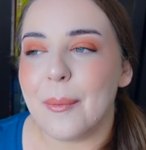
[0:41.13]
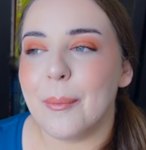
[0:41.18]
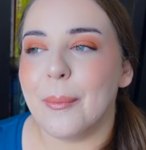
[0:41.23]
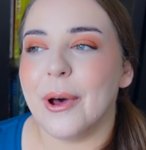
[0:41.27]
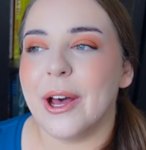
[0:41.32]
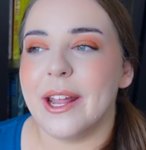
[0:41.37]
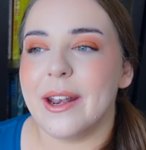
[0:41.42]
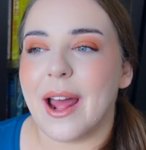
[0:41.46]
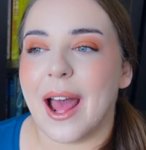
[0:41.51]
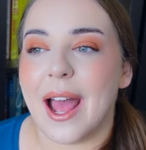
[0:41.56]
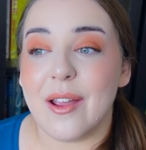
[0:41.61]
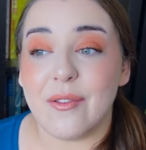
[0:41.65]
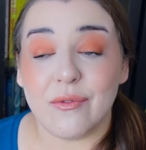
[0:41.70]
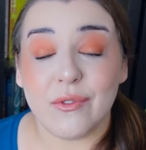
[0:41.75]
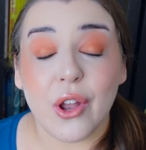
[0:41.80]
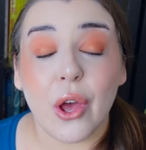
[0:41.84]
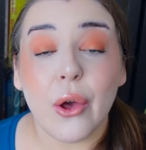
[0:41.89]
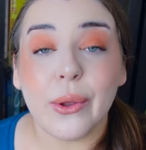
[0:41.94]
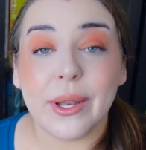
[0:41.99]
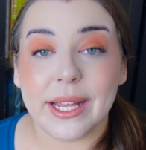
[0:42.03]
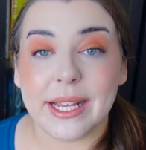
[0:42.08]
but I've
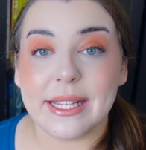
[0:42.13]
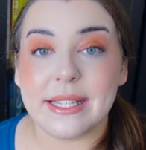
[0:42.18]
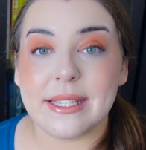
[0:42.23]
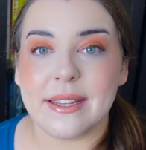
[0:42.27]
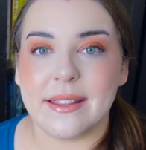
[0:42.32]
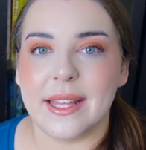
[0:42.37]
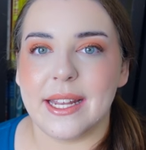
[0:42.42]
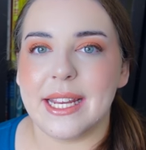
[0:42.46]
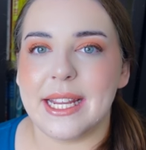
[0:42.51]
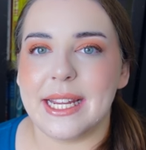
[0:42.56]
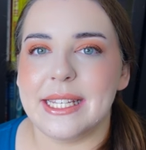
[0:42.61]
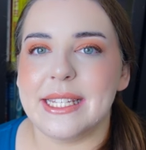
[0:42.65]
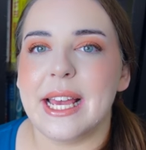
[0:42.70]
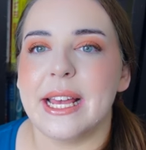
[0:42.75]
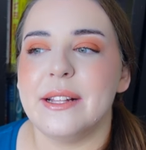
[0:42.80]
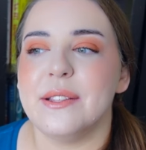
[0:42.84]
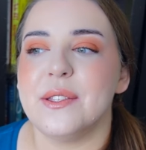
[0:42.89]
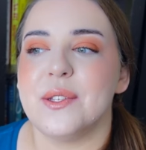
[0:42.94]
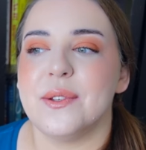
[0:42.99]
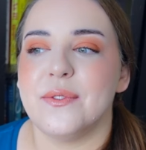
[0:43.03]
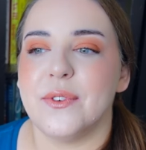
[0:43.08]
noticed that he
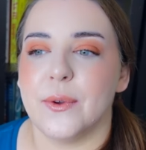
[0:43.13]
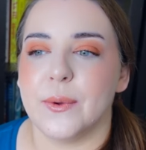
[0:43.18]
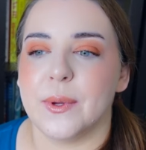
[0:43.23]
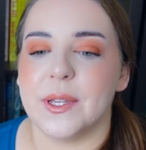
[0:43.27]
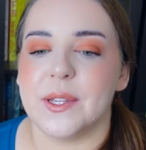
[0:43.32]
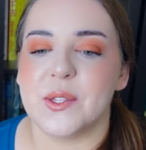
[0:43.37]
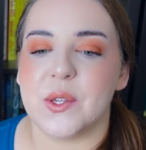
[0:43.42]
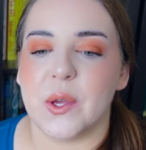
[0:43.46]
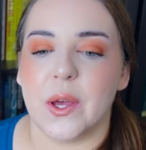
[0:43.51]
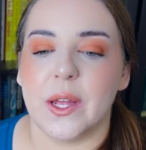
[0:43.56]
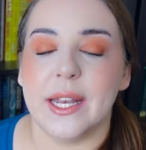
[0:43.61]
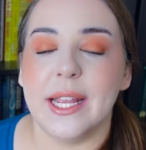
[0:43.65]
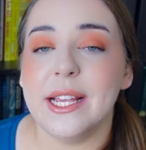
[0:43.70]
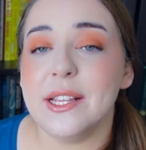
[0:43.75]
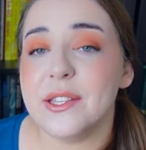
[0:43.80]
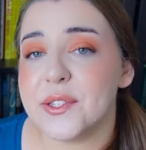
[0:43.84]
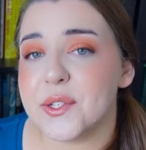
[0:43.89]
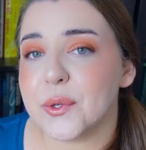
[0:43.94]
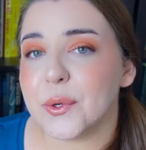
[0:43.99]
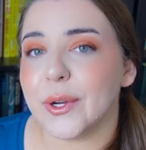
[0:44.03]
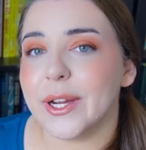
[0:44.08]
tends to focus on
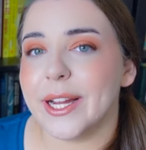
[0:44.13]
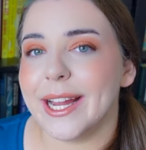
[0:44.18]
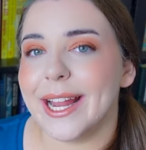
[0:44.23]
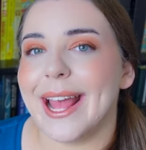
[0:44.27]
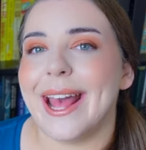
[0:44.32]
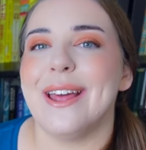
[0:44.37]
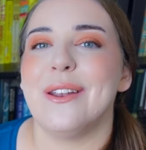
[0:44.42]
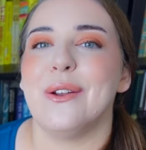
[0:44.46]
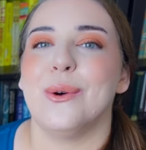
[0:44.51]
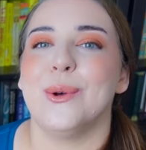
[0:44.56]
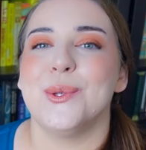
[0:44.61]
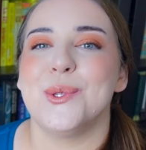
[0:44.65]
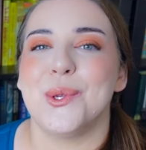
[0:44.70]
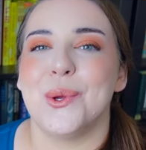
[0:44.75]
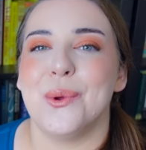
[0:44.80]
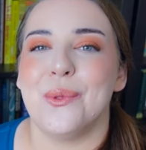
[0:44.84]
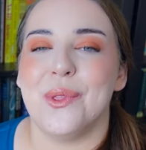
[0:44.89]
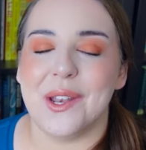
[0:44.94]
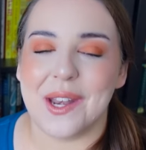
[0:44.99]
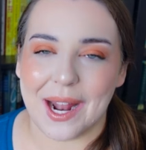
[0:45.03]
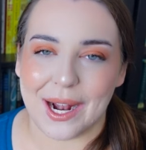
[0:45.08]
history and
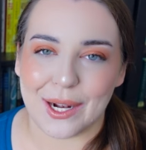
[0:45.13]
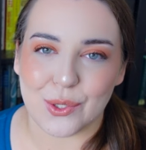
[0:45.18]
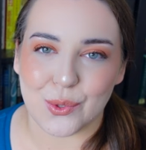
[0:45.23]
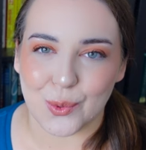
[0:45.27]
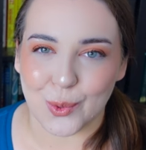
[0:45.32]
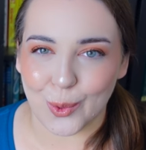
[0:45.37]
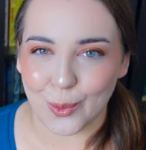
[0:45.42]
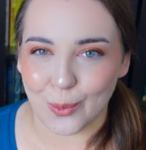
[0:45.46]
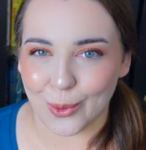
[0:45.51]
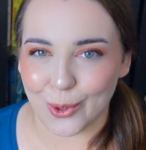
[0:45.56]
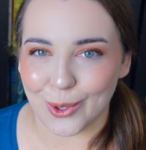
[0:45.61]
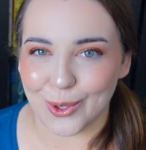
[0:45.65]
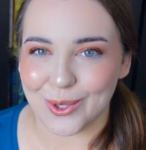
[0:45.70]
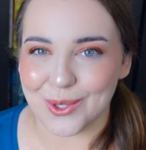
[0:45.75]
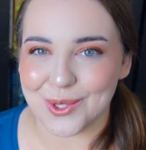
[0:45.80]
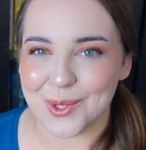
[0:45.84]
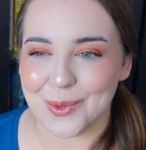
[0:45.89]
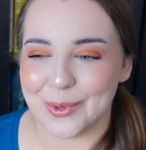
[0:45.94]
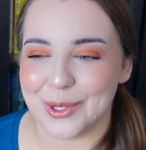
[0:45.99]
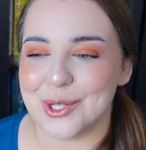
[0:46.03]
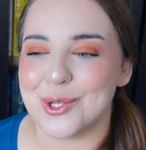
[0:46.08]
also the natural
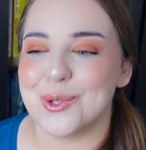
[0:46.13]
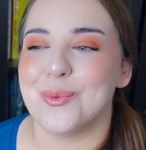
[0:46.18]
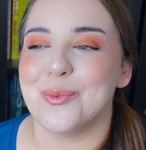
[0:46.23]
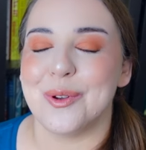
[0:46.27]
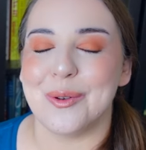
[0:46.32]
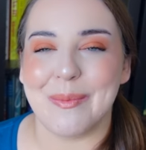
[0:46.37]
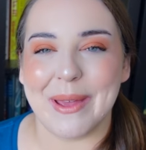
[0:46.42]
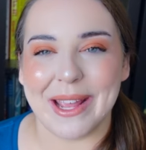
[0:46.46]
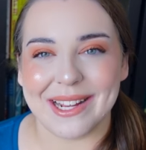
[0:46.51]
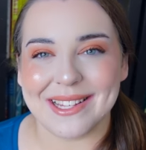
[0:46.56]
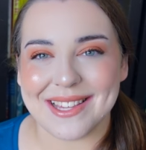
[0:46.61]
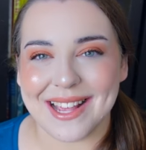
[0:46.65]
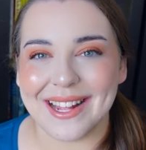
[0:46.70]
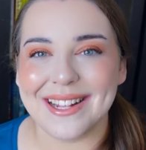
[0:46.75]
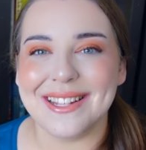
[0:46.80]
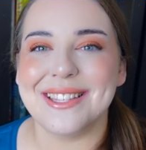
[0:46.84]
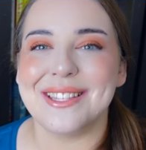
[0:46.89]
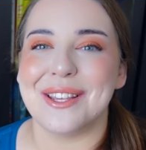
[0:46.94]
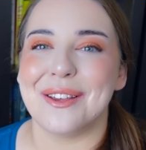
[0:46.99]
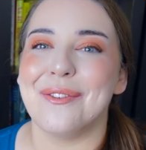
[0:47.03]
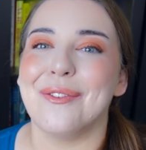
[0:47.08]
world, which would make
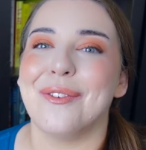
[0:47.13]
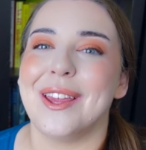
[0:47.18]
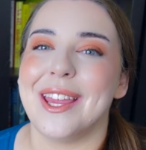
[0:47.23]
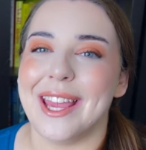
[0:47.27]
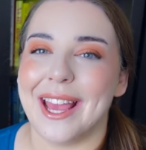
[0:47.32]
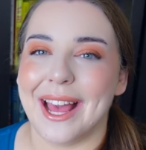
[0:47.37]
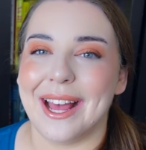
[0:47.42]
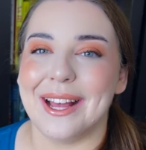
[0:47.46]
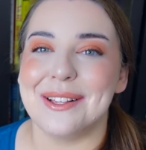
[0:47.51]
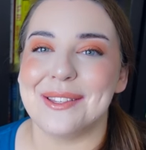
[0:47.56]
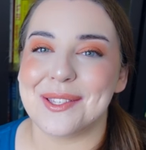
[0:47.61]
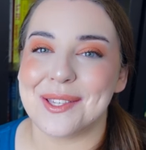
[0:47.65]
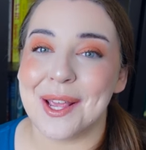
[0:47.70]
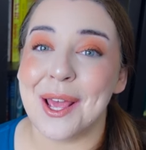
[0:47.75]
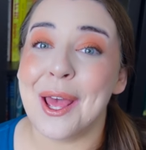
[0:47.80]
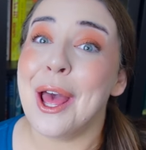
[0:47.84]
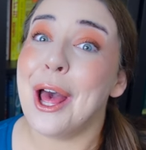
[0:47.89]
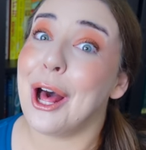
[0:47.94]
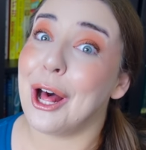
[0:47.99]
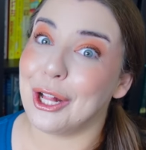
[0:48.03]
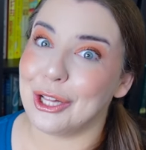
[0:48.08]
sense if he has
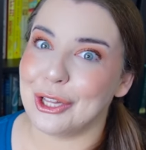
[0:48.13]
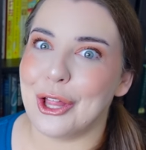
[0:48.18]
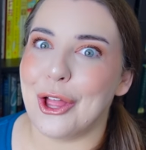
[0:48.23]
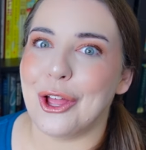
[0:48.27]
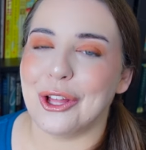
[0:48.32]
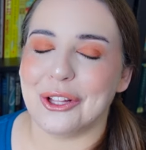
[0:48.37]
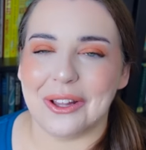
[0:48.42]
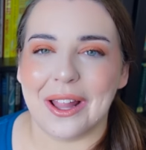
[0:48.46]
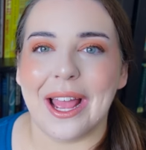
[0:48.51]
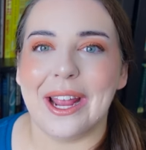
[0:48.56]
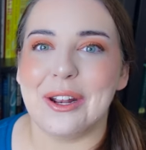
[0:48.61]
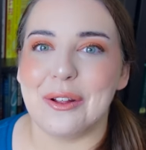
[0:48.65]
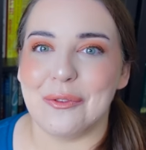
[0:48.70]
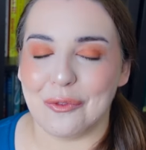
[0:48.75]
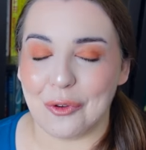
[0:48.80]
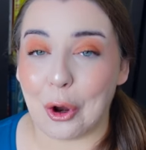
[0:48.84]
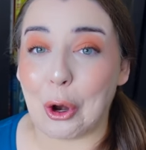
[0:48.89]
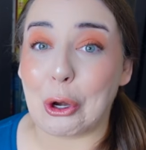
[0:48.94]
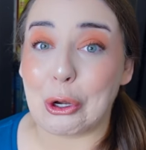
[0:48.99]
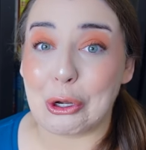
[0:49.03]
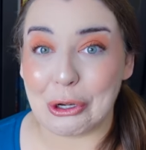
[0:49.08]
a long line of
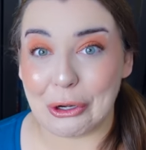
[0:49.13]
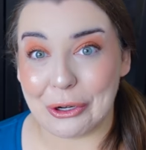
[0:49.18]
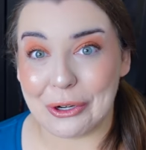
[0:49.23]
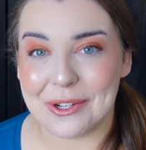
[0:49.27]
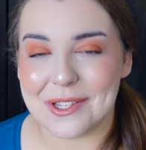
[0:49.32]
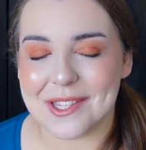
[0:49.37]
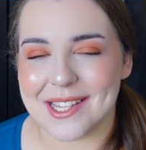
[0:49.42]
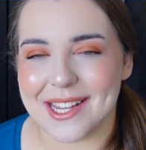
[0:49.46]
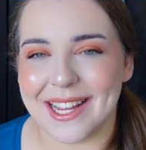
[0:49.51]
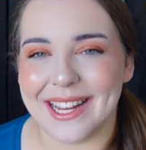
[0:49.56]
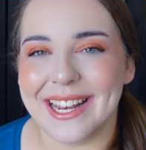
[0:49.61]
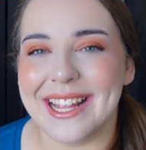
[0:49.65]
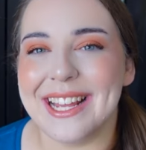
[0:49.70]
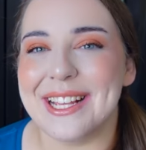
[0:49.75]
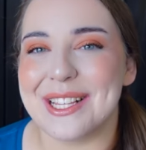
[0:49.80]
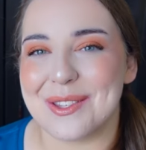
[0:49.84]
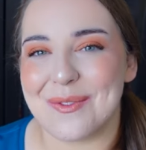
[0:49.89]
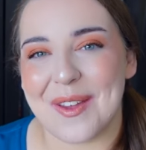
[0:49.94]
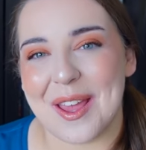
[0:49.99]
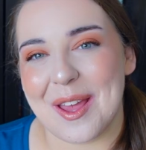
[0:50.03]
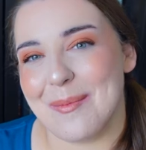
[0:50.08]
gardeners in
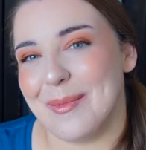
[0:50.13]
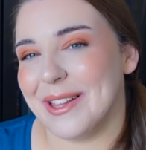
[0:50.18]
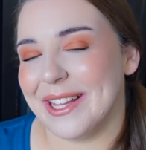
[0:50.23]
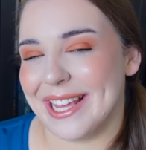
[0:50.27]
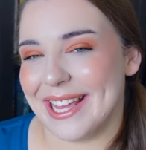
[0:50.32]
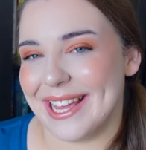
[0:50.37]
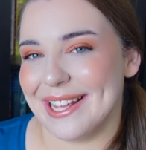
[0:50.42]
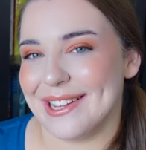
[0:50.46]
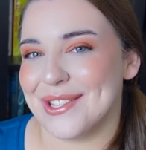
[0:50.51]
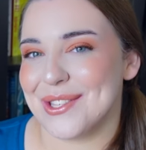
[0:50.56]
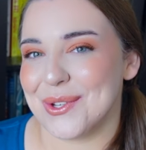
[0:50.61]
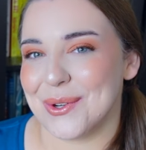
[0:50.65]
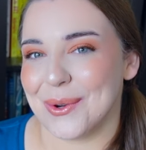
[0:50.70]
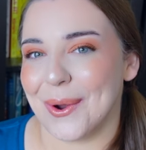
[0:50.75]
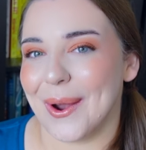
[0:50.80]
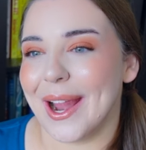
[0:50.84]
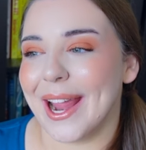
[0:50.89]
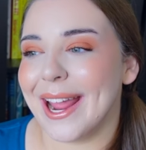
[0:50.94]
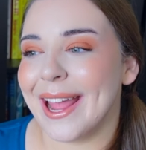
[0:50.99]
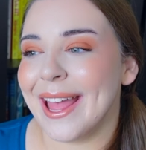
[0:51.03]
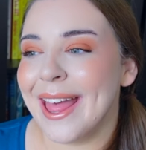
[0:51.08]
his family
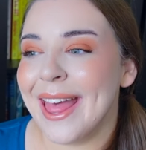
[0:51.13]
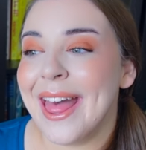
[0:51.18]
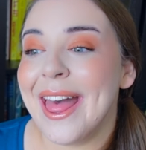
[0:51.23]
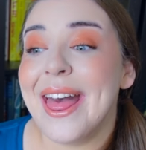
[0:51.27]
history.